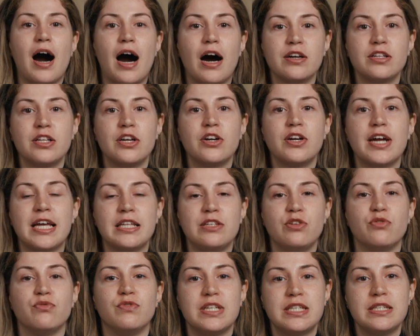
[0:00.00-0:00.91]
Are there any
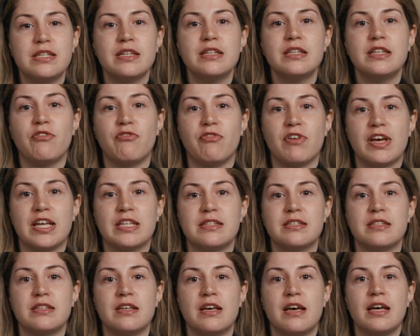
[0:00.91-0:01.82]
recent
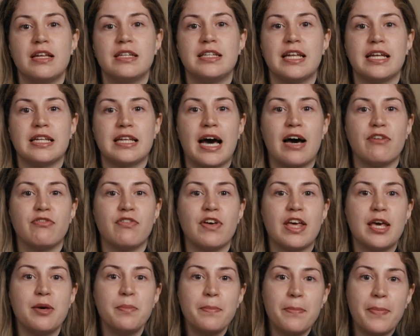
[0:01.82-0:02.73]
events that have
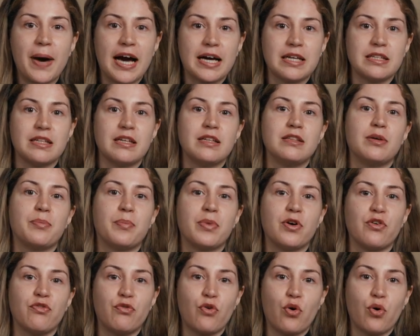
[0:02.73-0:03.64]
impacted the
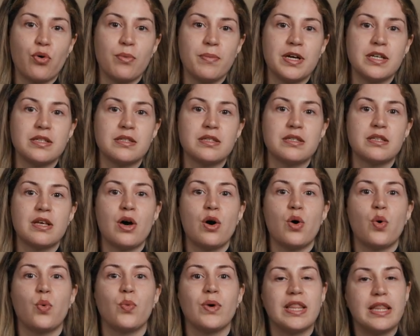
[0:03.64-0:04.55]
performance
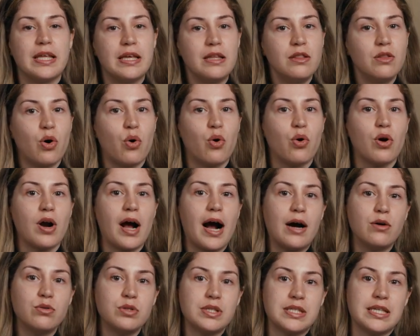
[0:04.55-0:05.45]
within or
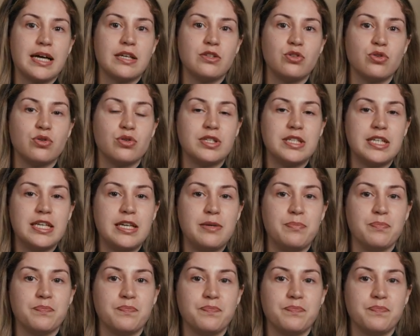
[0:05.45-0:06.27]
outside your team?